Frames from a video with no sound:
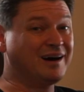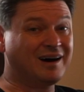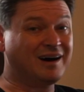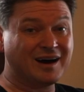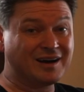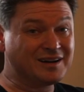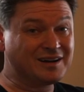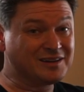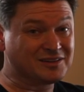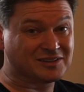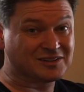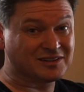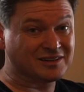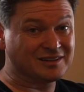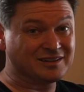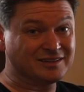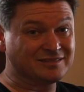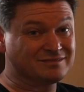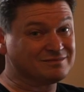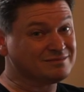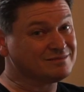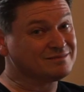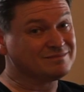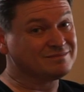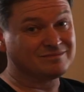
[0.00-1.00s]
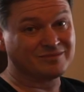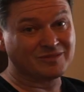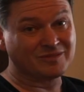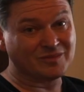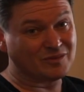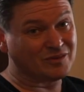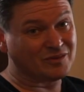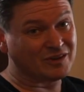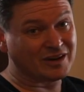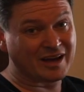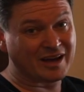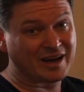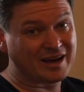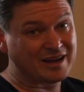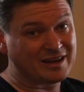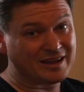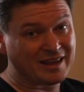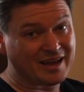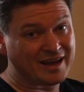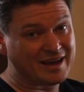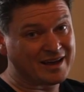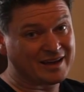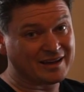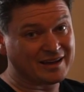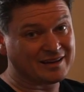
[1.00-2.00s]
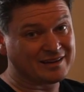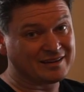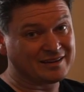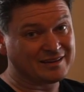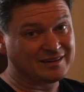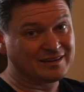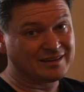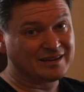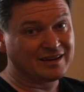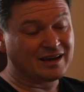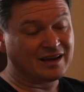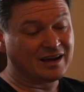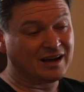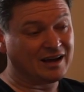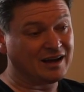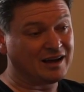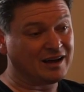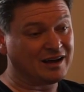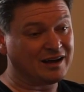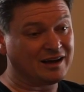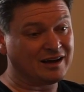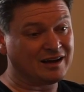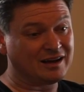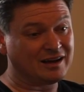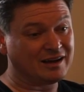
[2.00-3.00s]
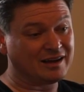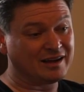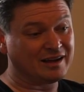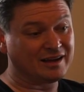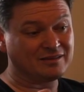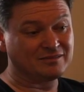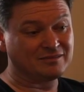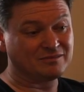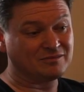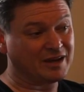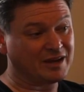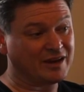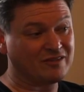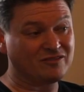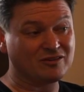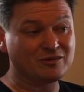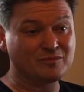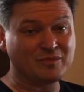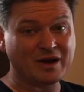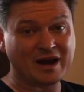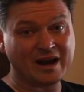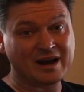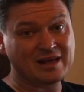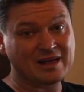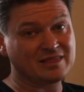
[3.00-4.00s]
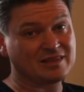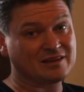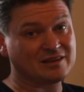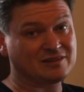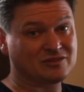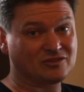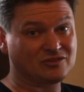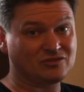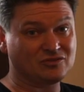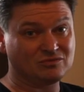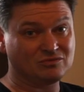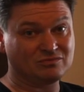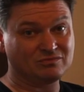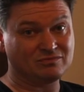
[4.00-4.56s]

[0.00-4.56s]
honestly, what I like, uh, and everybody that's